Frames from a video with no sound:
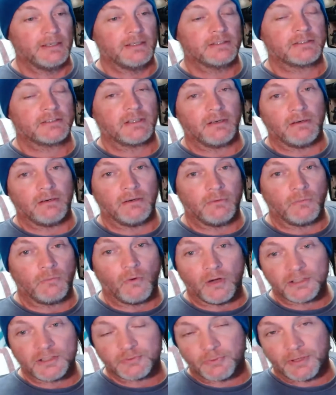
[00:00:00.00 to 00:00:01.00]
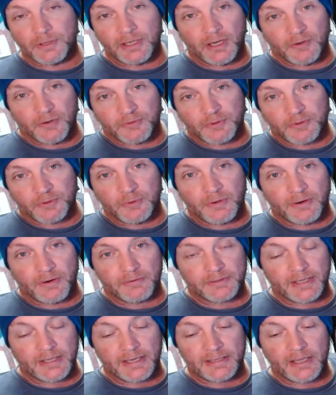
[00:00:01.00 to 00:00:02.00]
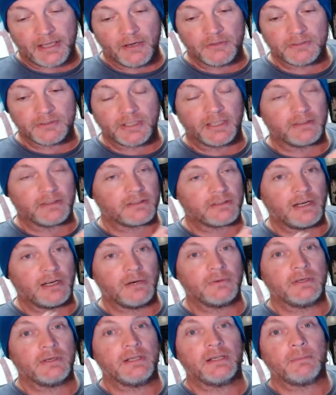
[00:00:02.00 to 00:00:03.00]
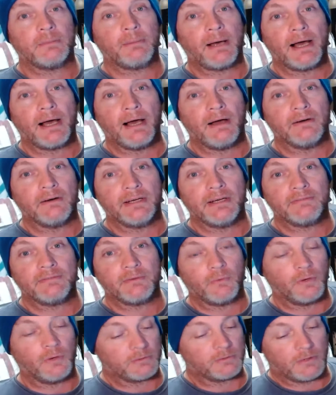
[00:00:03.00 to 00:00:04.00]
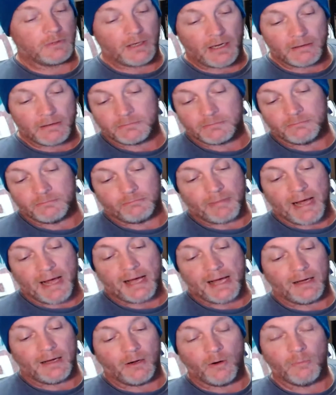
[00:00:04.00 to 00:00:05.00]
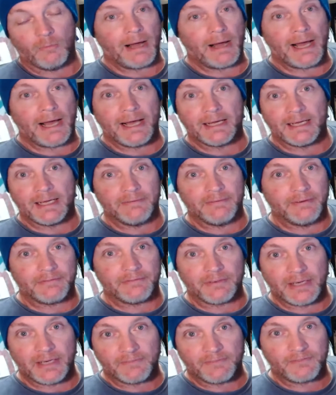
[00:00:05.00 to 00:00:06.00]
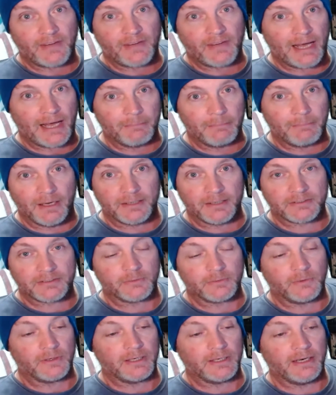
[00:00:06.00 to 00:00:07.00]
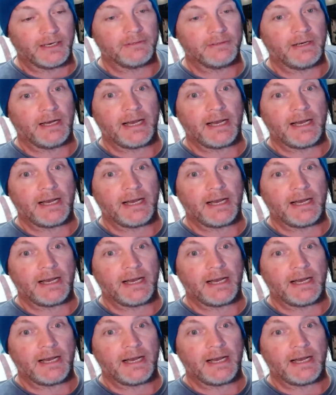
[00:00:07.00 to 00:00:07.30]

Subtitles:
So once we go through everything, those get thrown in a pile, and every once in a while I'll buy a whole bag of it for like $5 or whatever,